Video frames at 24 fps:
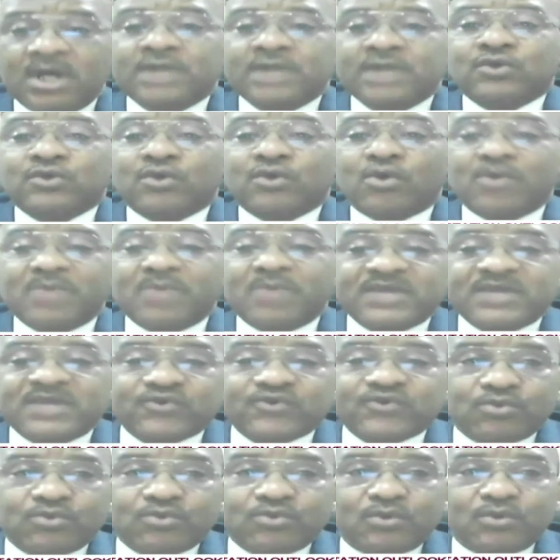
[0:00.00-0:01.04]
to
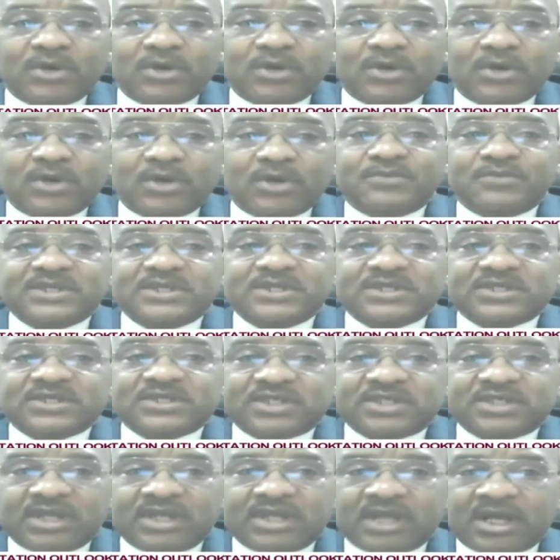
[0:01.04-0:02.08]
commence removal of these